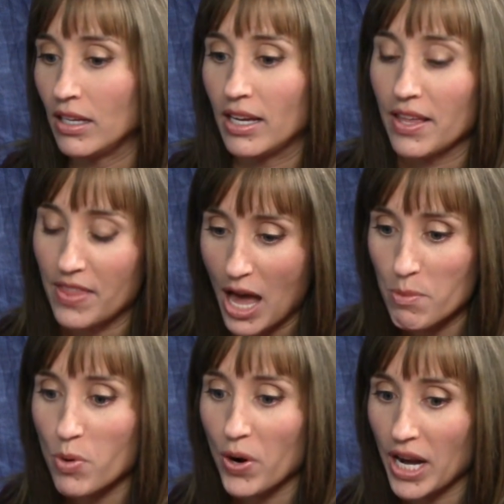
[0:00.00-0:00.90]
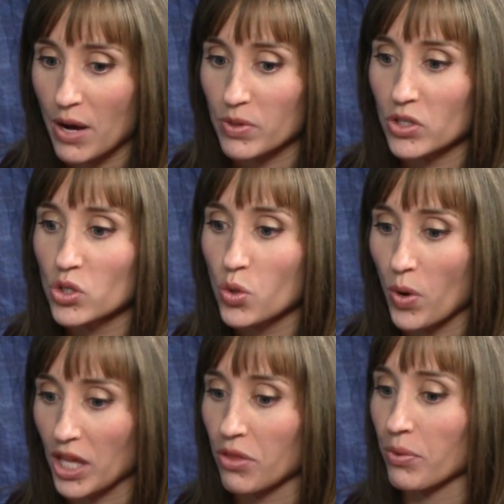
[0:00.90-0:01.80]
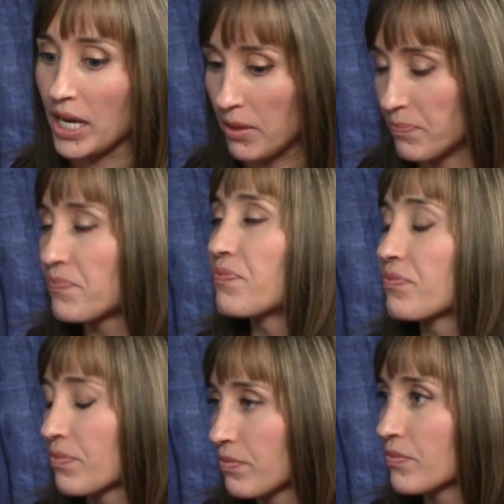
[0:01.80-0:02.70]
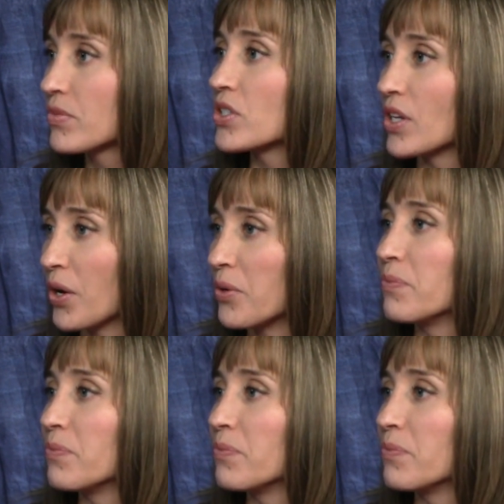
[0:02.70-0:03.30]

At that point I was 23. Wow. So.